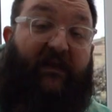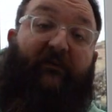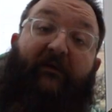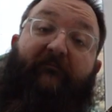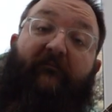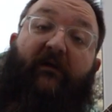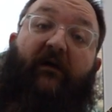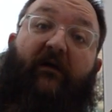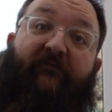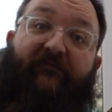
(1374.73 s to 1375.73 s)
Anyway,
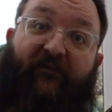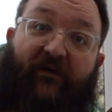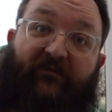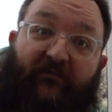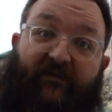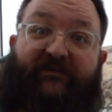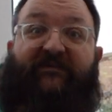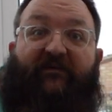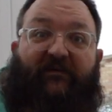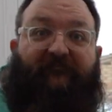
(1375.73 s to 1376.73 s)
final
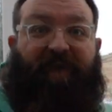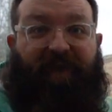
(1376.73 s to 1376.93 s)
guitar.